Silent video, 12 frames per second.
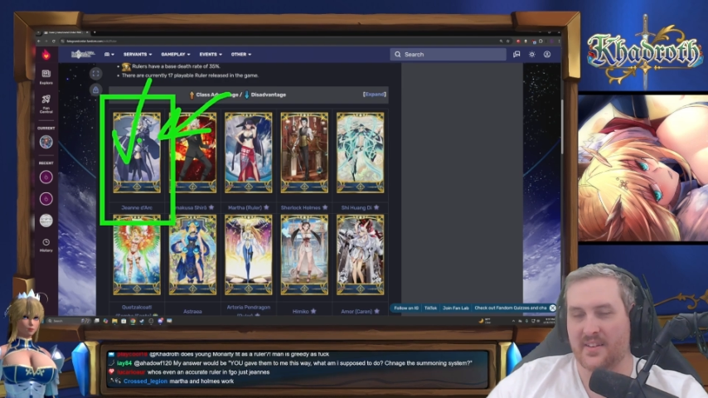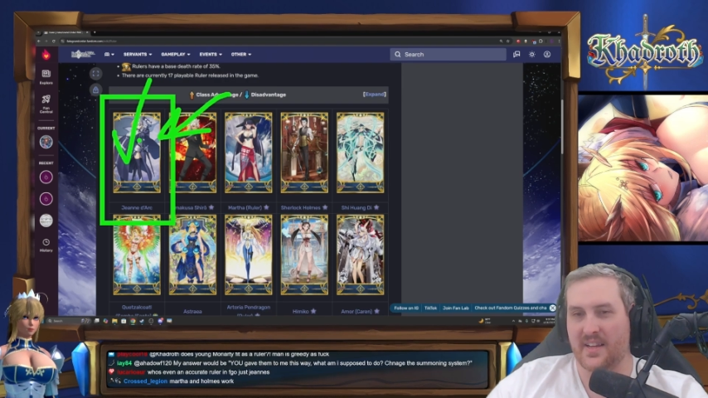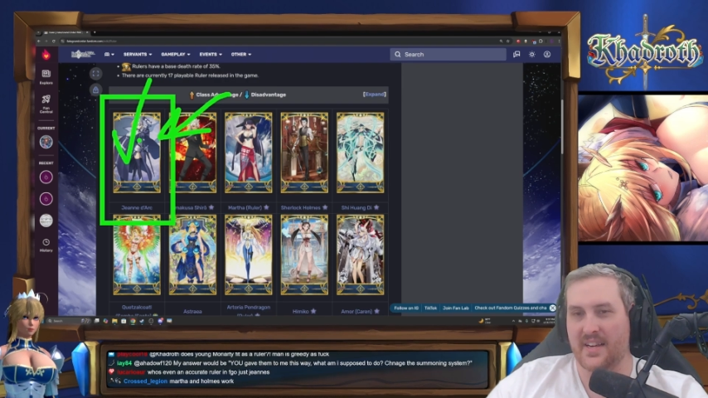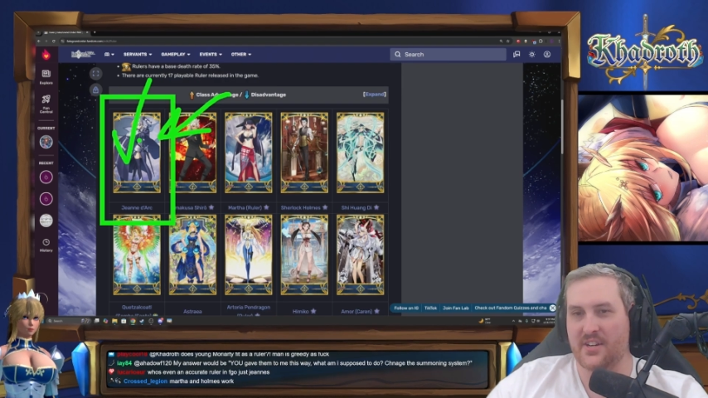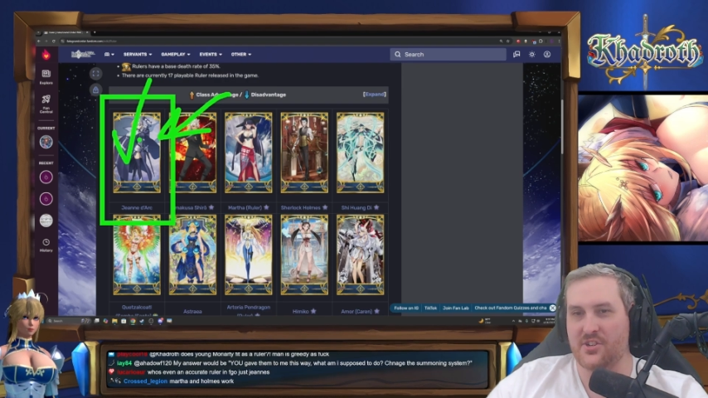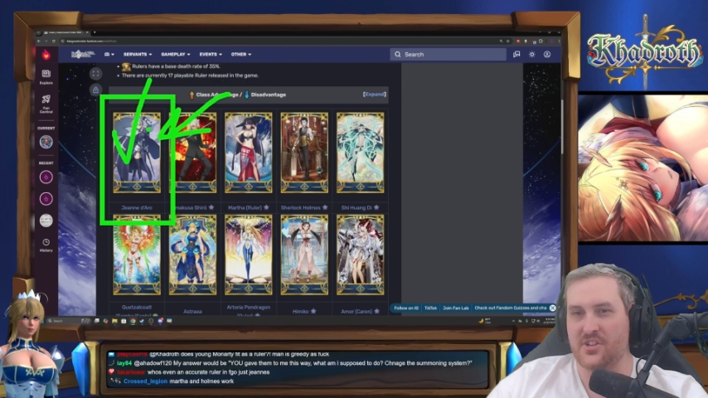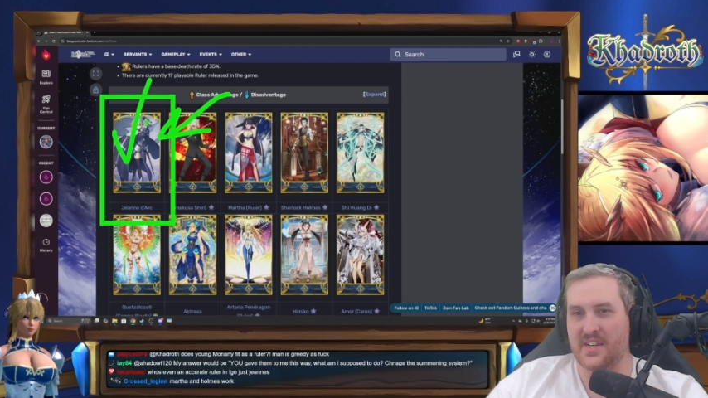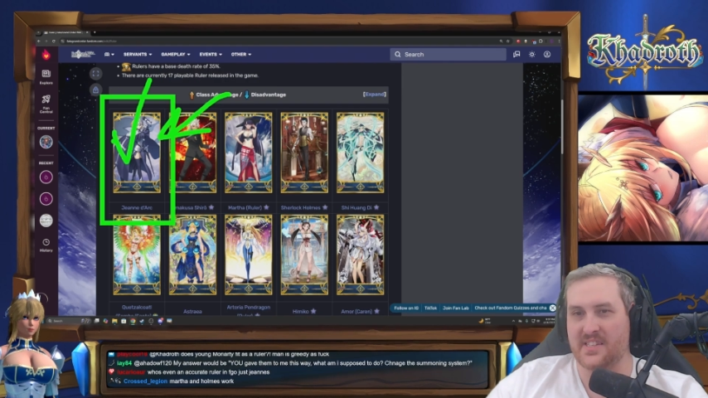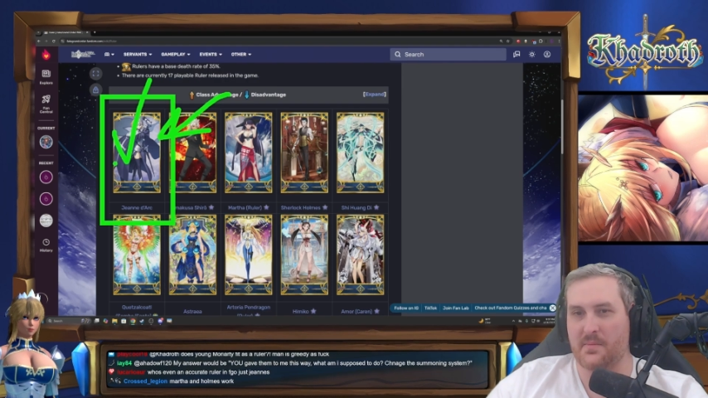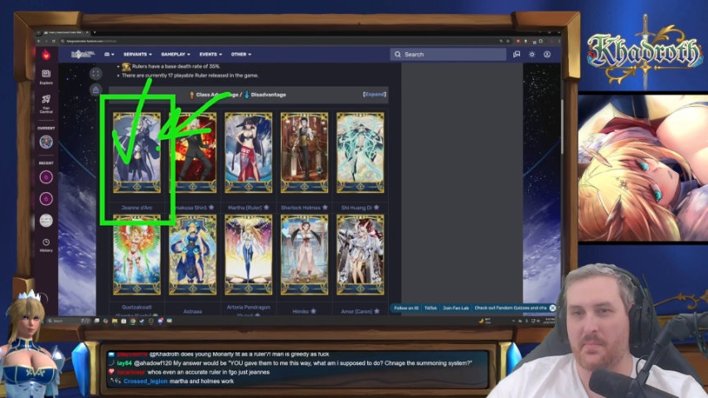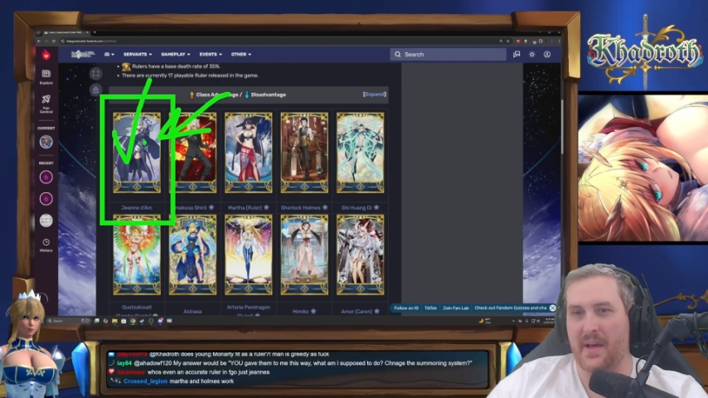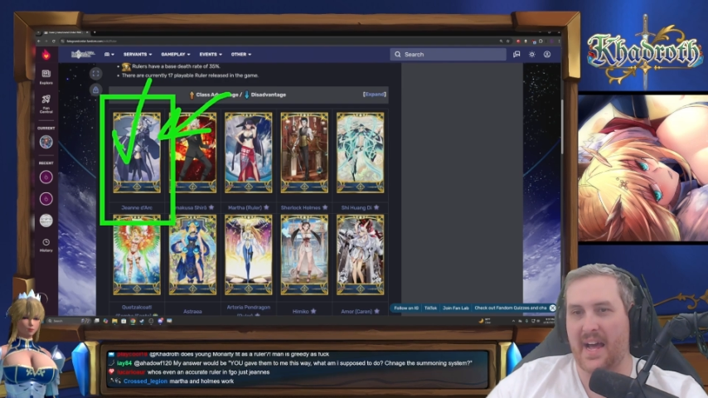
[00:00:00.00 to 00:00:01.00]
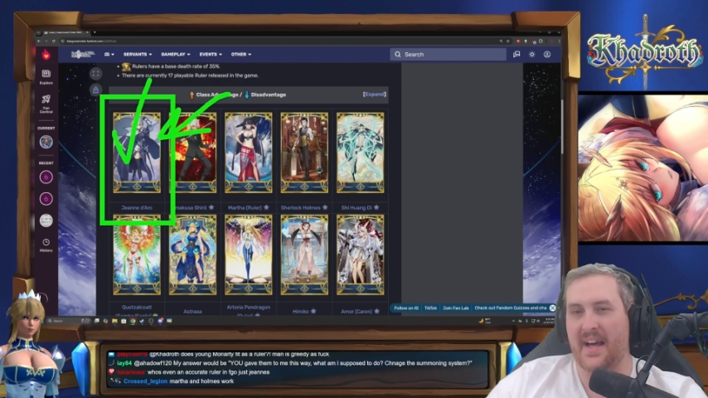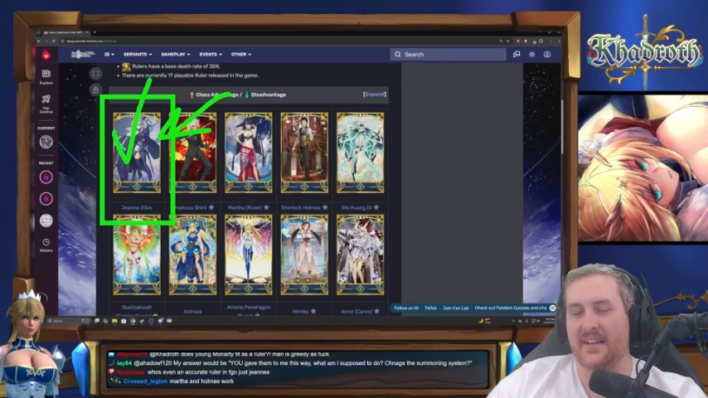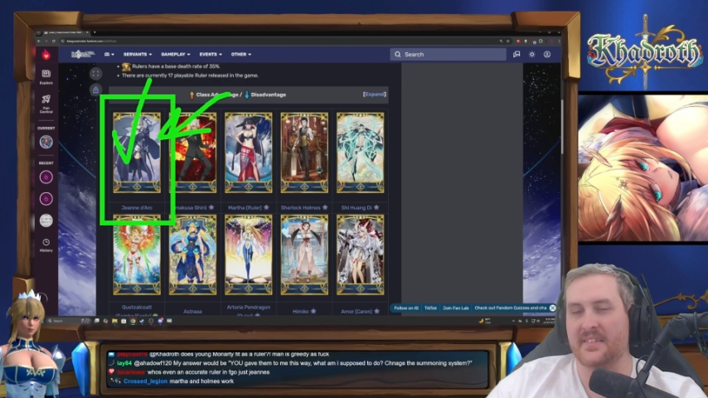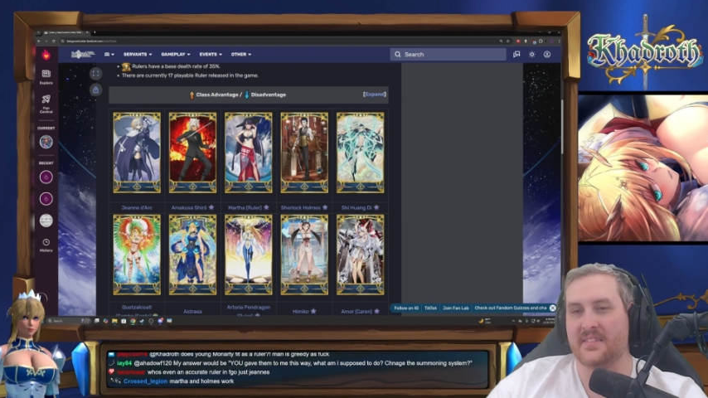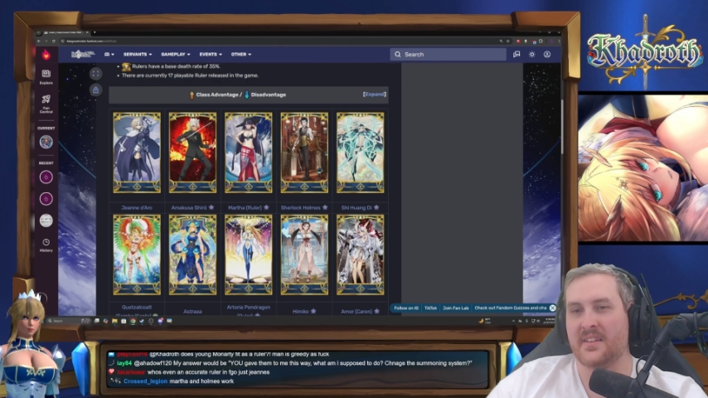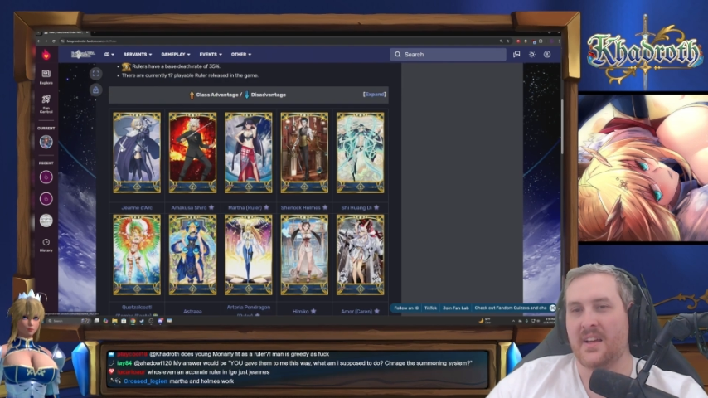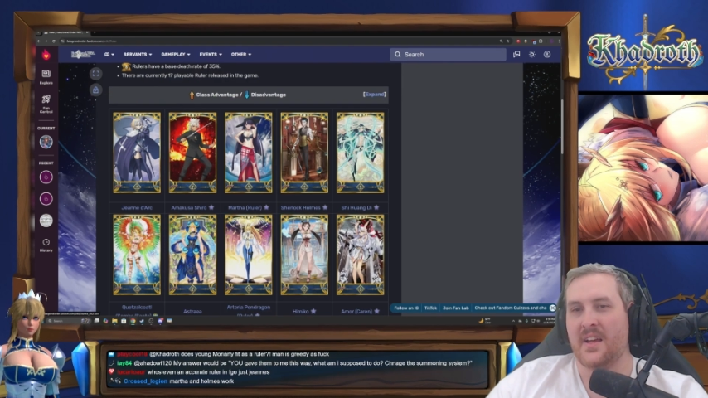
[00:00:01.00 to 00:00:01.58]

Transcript: like she gets a pass,